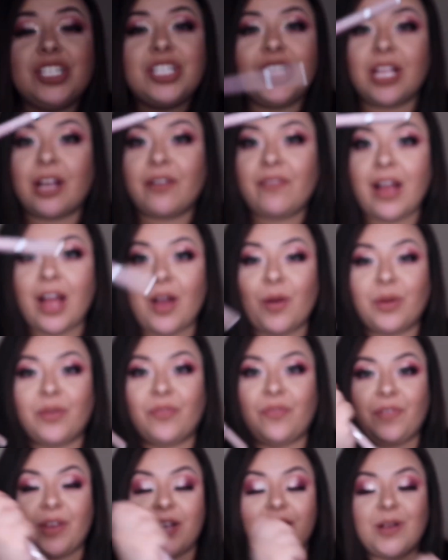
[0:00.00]
love how it
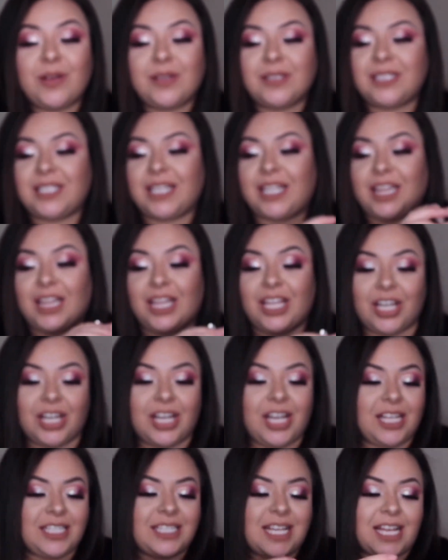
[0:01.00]
feels and
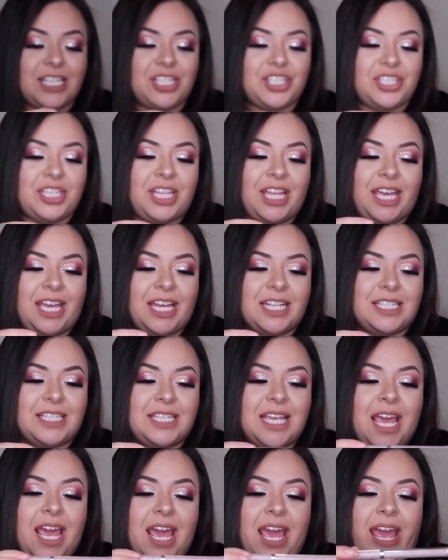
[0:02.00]
looks I just think it's
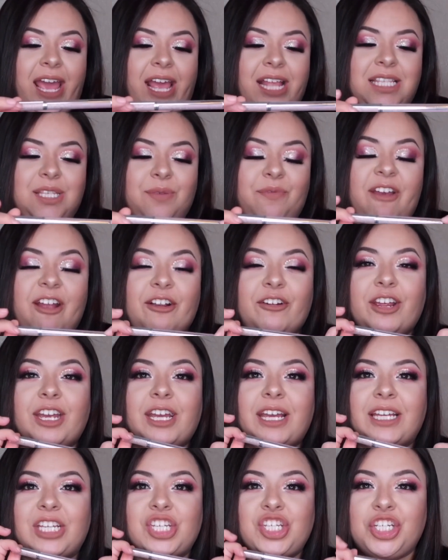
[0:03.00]
it's
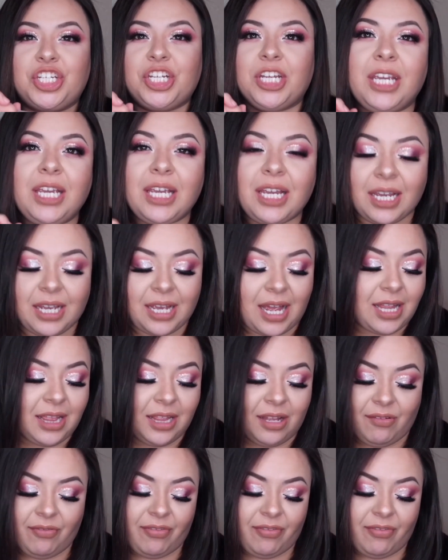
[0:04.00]
very chic I love